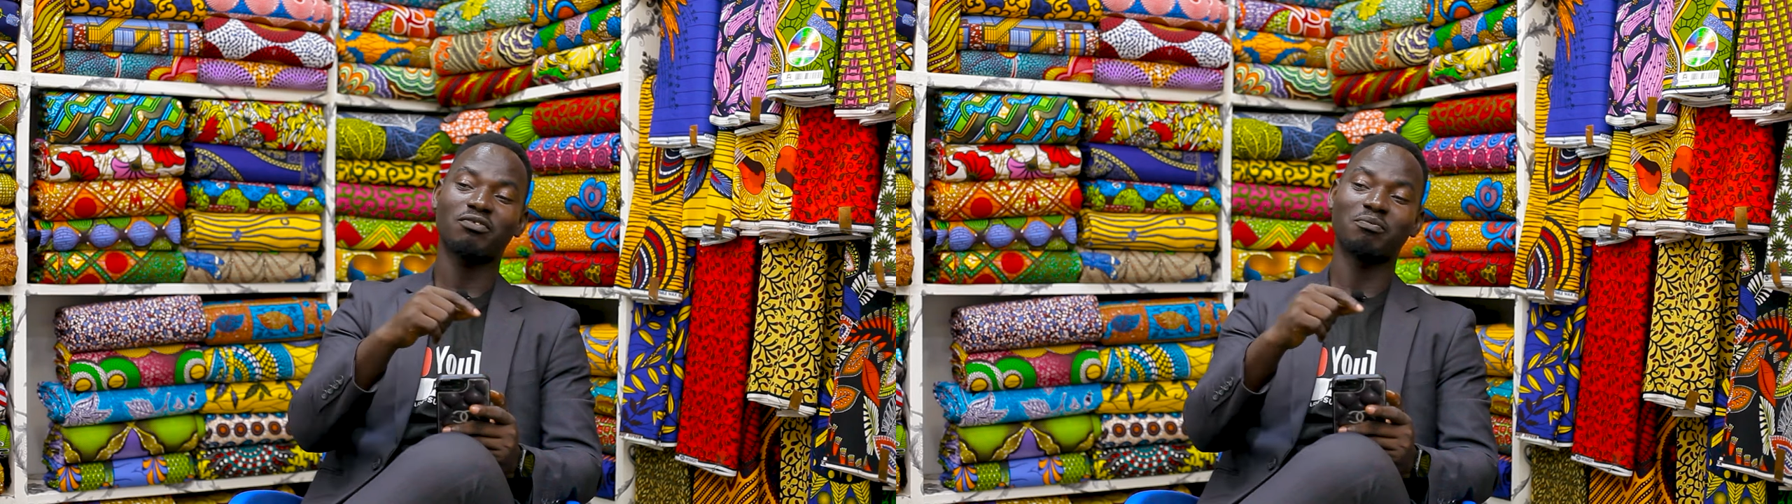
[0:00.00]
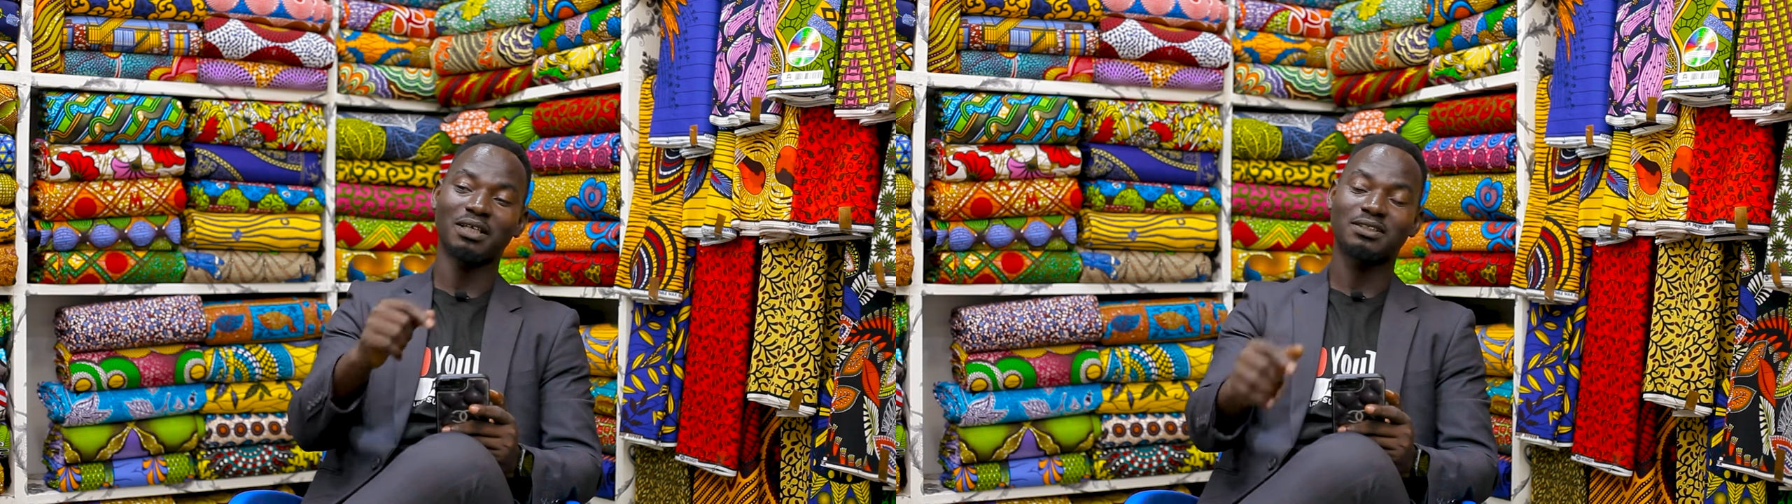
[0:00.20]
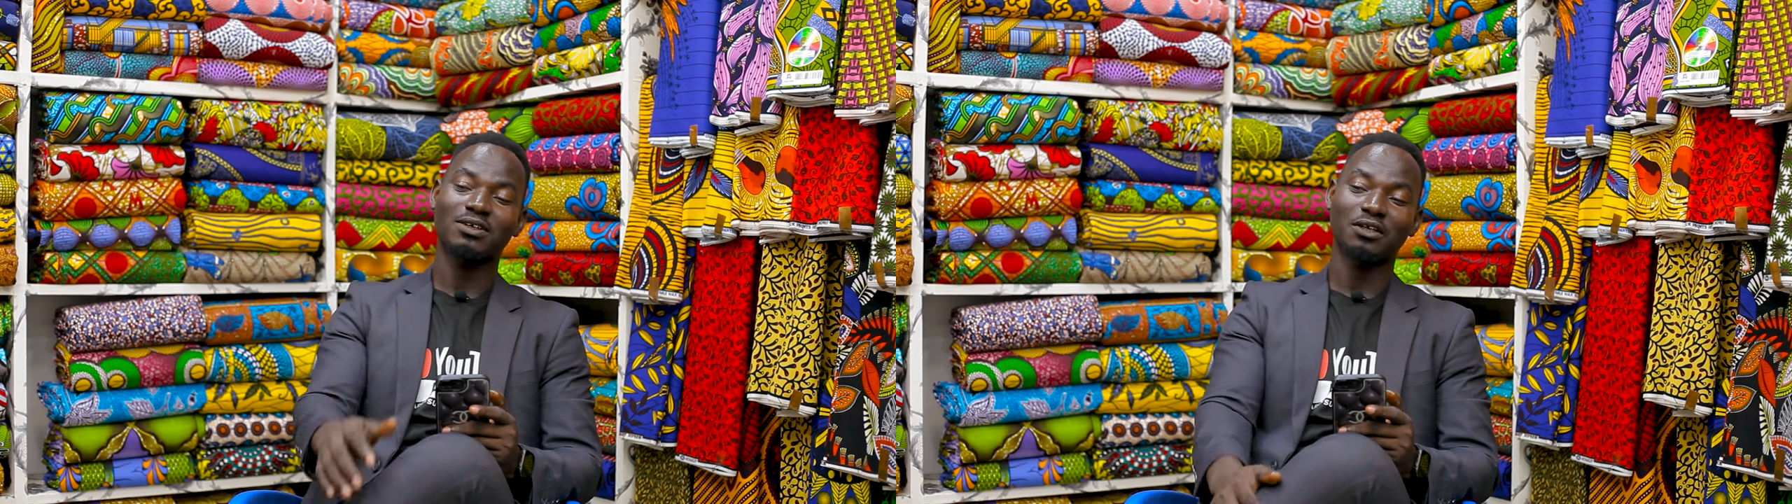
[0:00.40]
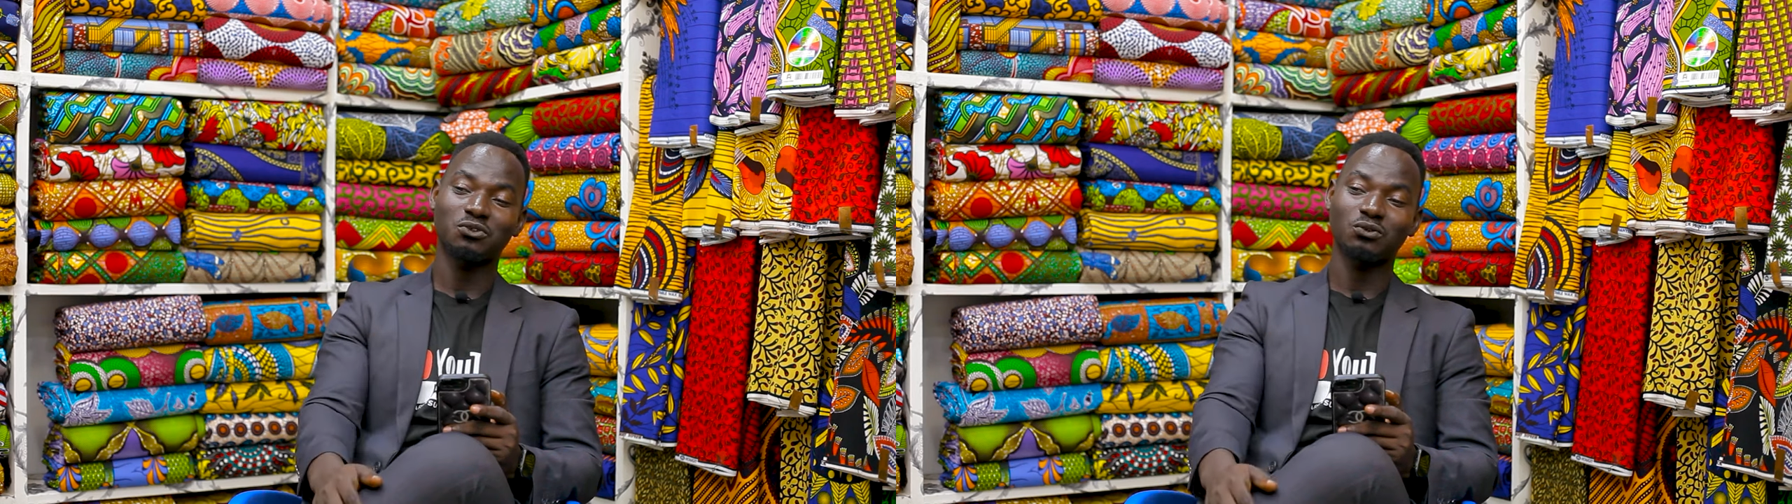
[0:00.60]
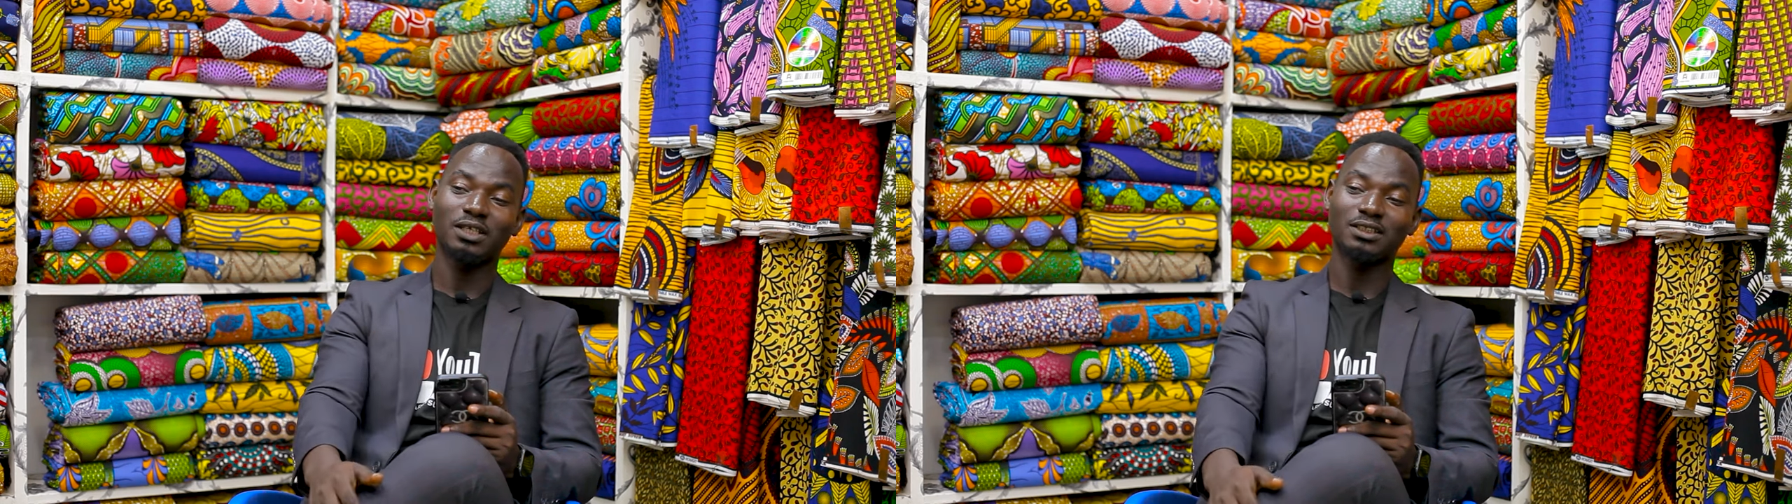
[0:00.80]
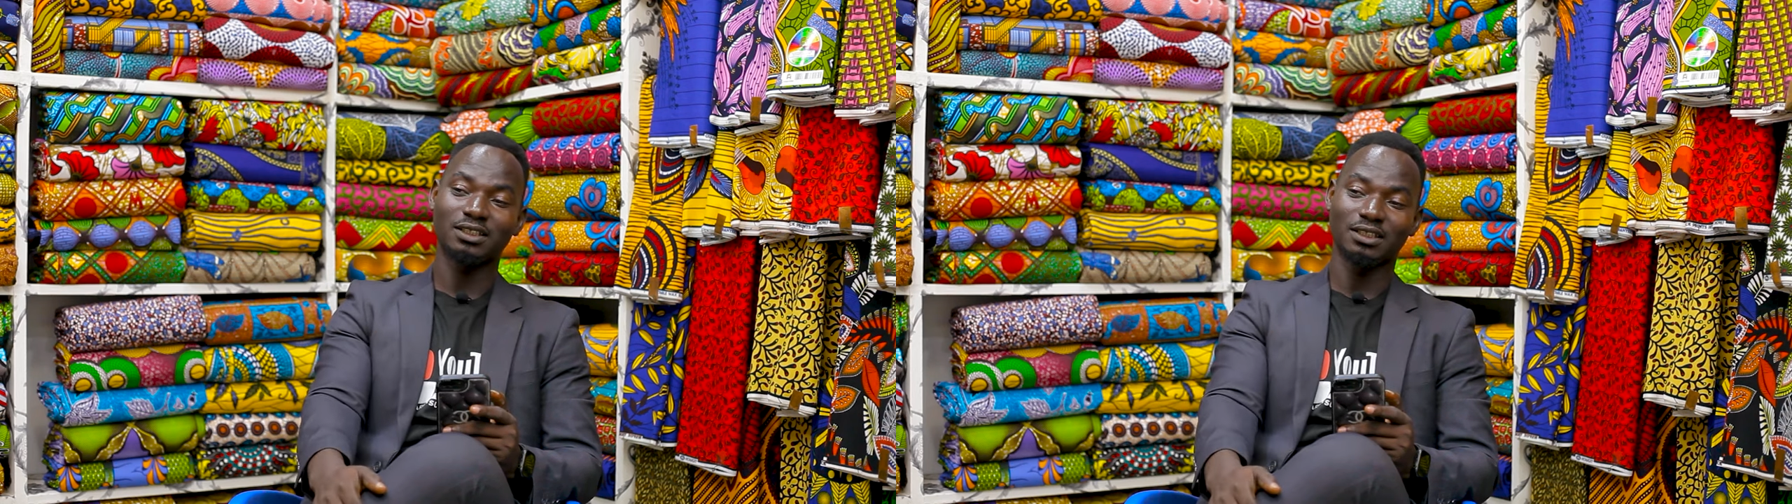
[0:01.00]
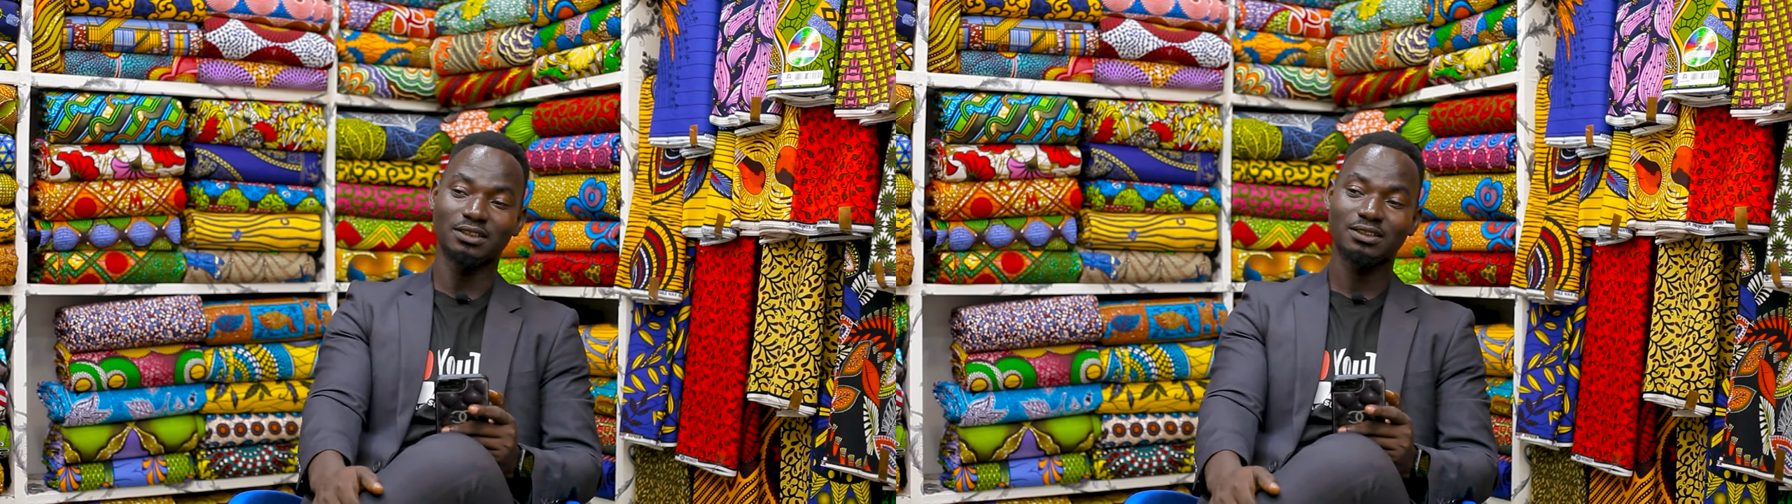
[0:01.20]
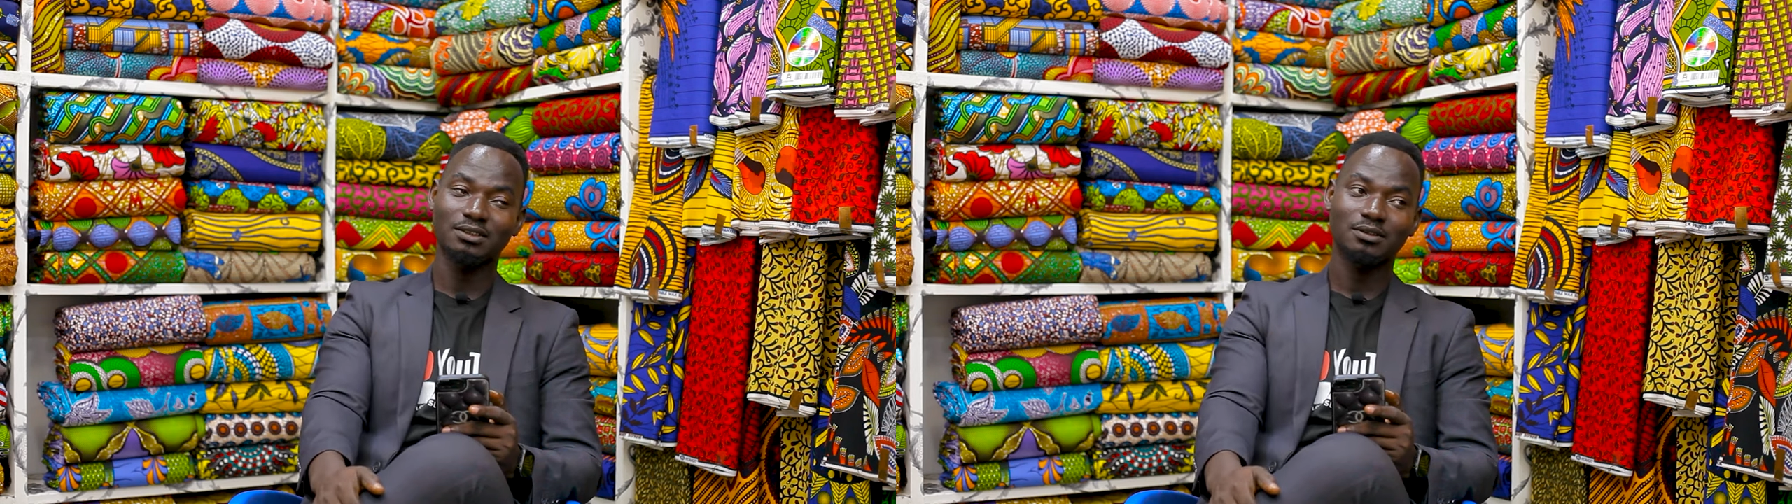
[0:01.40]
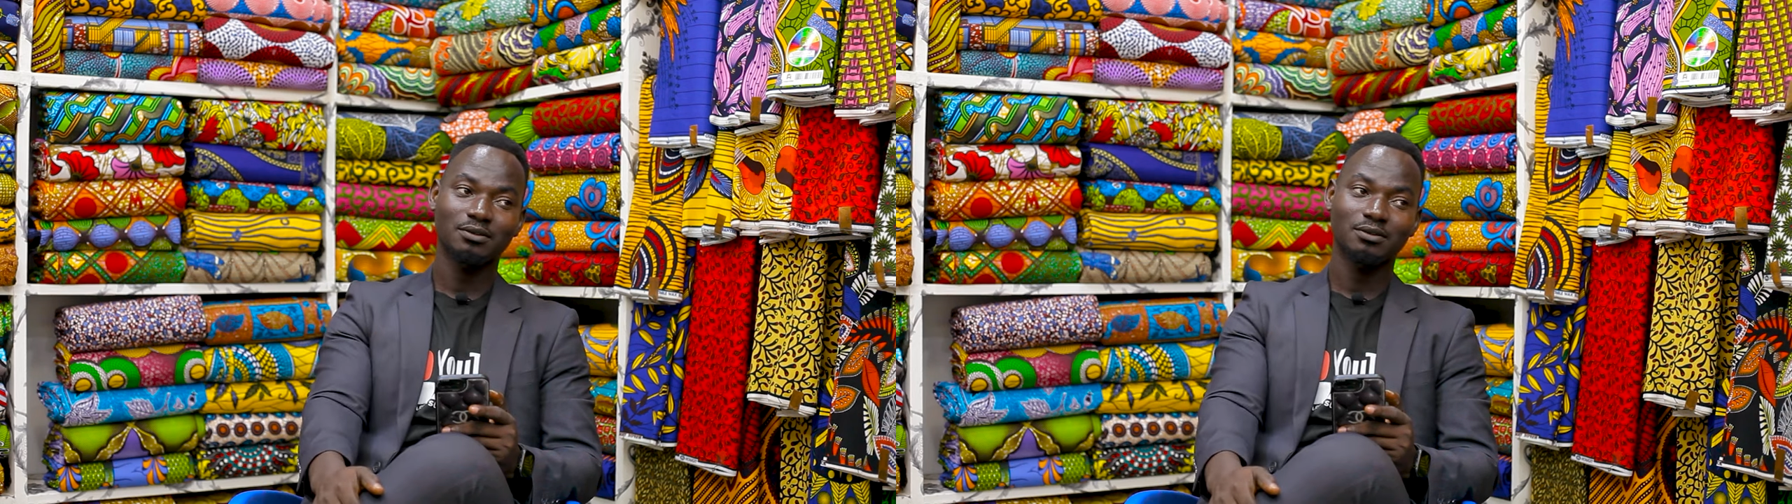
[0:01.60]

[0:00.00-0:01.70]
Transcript: material do you think she is?